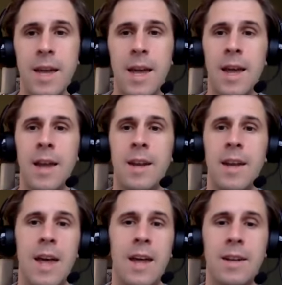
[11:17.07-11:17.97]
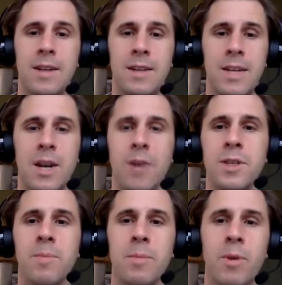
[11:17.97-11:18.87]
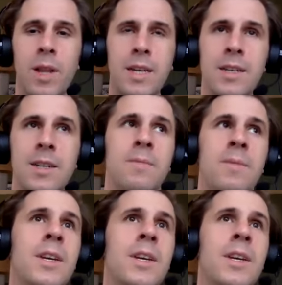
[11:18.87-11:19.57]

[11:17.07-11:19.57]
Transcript: And you know, some people like to